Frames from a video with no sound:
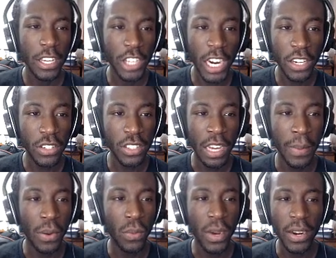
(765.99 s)
Charters
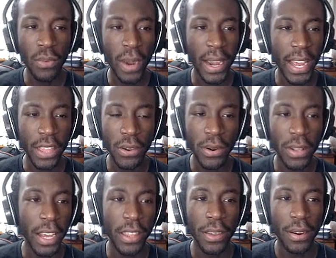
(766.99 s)
coming one right after
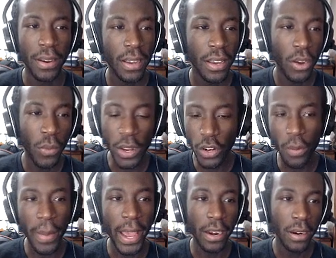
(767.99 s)
another. Well,
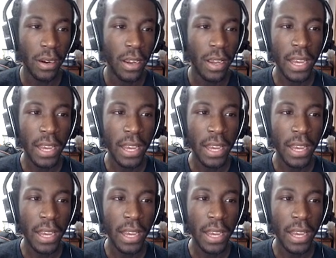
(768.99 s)
no matter.